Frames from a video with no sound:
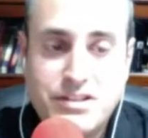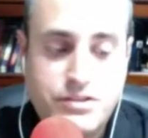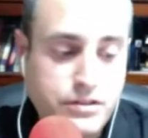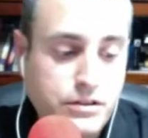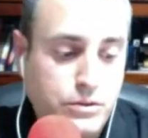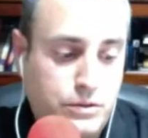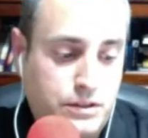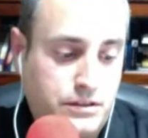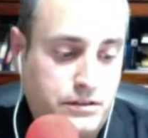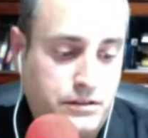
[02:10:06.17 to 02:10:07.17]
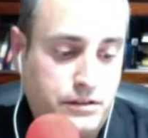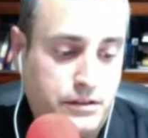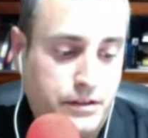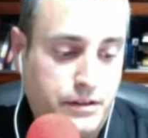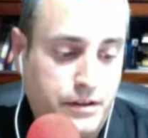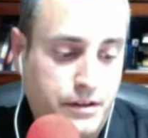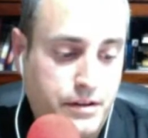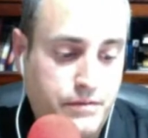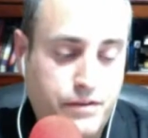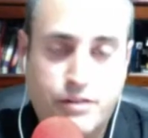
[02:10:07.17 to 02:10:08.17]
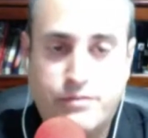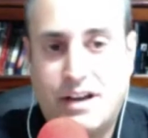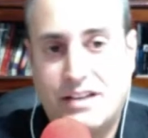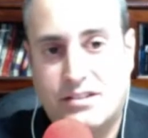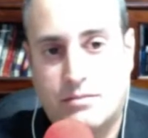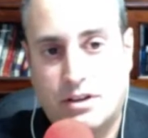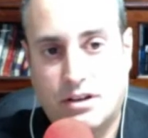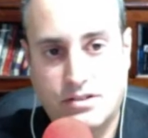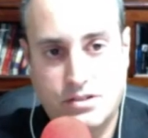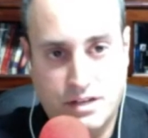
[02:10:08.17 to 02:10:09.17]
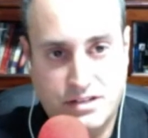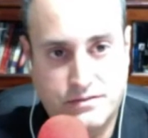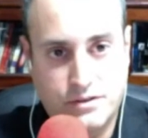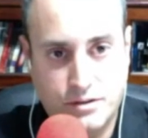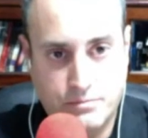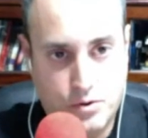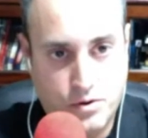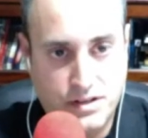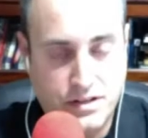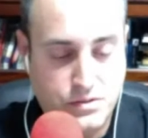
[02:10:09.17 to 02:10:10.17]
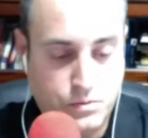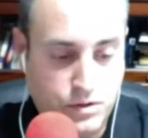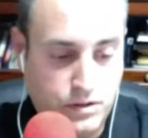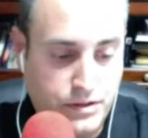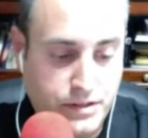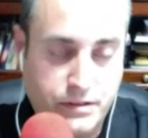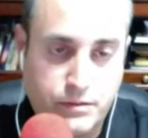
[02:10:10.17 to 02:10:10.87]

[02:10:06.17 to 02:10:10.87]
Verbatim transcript: 2 verifies something also that's very important in this world.